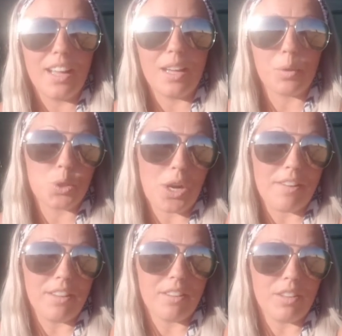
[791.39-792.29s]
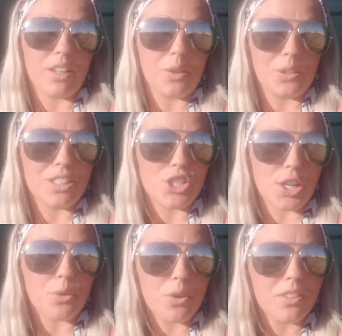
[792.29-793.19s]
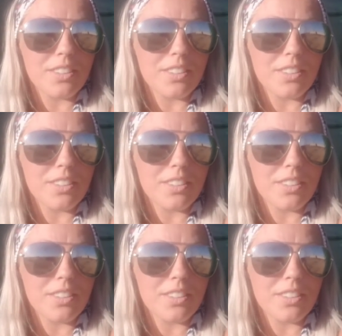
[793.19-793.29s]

or driving a vehicle in general.